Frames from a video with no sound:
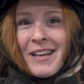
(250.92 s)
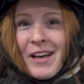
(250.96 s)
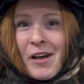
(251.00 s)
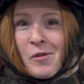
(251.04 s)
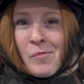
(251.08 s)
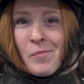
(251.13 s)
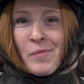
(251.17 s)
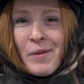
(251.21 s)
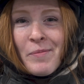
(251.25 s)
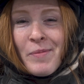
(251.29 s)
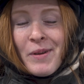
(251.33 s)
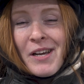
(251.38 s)

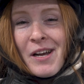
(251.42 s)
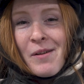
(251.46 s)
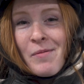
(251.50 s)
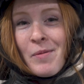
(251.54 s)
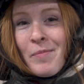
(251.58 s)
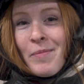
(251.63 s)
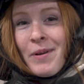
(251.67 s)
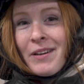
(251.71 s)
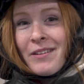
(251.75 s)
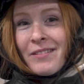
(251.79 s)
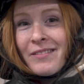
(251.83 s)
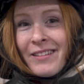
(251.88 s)
helped me become
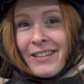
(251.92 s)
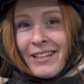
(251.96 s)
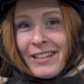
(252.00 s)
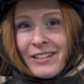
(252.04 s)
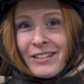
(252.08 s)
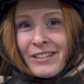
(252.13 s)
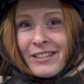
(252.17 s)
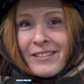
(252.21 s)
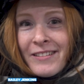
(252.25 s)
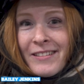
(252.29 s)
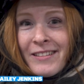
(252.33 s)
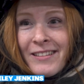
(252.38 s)
a better
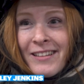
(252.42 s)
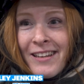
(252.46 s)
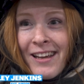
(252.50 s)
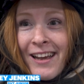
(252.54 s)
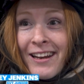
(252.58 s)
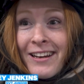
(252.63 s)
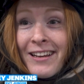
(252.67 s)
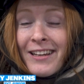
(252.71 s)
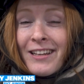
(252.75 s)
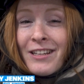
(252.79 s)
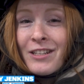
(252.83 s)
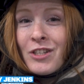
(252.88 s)
leader
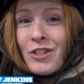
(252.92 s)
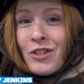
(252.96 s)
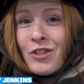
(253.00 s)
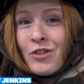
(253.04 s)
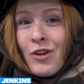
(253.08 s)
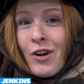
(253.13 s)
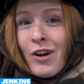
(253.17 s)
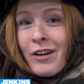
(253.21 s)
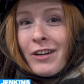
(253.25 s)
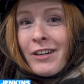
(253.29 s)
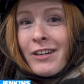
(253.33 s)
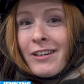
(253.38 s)
and get
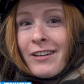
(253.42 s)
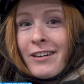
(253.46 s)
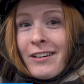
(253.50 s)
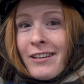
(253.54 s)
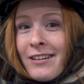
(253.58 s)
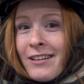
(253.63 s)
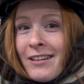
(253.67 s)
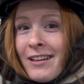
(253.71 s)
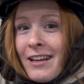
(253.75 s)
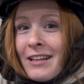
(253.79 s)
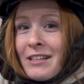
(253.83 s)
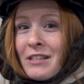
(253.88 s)
stronger
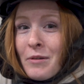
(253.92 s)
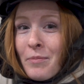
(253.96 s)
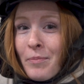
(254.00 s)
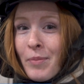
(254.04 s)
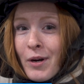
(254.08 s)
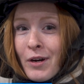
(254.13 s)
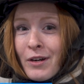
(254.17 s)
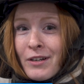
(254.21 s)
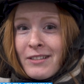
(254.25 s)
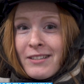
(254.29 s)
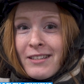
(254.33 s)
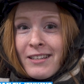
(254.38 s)
as a
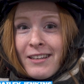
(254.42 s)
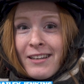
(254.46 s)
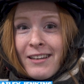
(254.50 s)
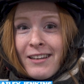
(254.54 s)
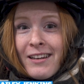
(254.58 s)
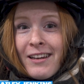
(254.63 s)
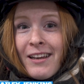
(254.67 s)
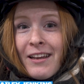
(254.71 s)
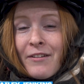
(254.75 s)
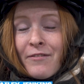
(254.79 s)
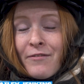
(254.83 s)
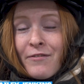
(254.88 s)

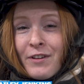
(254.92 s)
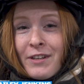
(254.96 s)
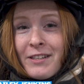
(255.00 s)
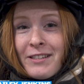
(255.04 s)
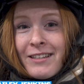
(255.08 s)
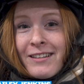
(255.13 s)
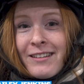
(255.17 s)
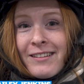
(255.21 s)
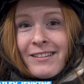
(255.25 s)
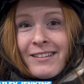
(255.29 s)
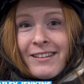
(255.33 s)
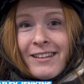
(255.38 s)
person and
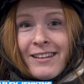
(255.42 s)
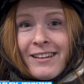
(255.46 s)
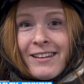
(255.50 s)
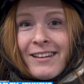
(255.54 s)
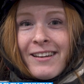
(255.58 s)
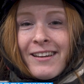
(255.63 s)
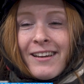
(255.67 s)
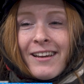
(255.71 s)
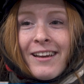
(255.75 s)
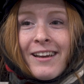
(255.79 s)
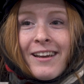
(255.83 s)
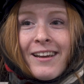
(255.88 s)
physically,
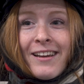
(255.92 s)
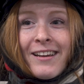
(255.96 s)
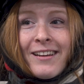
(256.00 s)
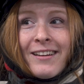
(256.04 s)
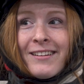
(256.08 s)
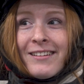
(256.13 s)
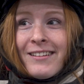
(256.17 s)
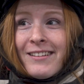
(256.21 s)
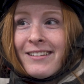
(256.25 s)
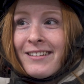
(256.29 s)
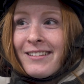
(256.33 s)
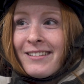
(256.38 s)

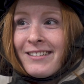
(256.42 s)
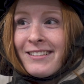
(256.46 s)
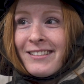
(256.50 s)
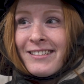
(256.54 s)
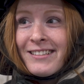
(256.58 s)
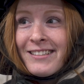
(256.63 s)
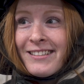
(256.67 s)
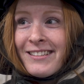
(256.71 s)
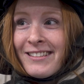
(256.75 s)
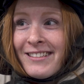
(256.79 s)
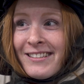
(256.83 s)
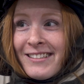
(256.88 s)
and it's
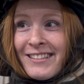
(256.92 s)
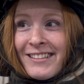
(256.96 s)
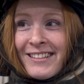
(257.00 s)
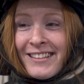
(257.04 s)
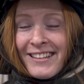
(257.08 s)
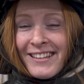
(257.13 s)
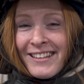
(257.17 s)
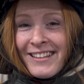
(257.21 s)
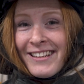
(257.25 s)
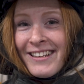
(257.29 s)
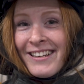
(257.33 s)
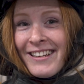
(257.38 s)
just,
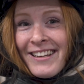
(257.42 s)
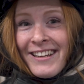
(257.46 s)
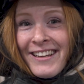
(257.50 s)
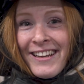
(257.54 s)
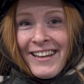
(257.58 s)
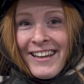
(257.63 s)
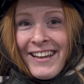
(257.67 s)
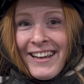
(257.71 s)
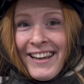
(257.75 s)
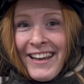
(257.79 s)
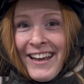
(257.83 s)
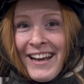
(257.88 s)

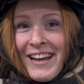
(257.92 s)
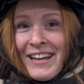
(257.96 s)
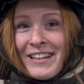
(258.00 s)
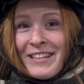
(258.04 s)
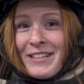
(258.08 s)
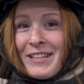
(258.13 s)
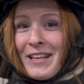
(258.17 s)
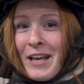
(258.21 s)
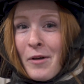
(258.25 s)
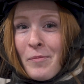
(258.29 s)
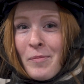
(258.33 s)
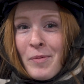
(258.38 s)
yeah,
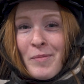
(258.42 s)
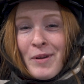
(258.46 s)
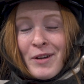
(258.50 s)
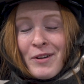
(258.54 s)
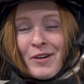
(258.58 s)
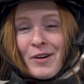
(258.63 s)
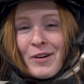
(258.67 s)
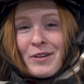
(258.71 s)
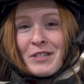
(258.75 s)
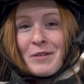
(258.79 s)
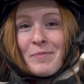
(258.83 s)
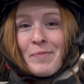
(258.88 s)
it's helped me
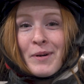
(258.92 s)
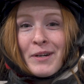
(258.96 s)
grow as a